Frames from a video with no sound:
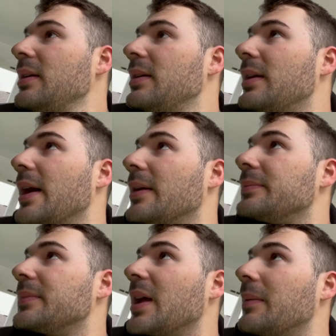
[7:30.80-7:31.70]
yeah,
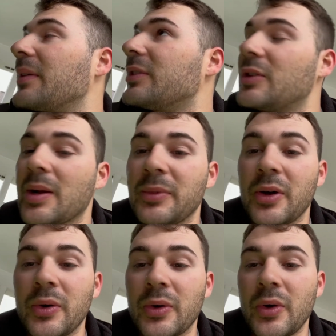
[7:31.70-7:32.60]
now I'm gonna have to drop the
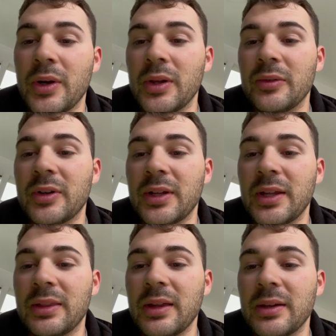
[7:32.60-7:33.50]
whole coil over to
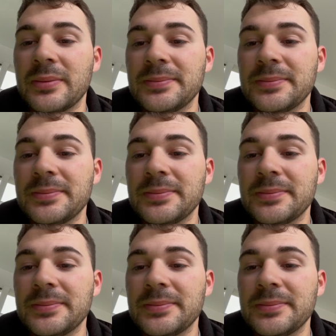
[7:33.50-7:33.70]
get the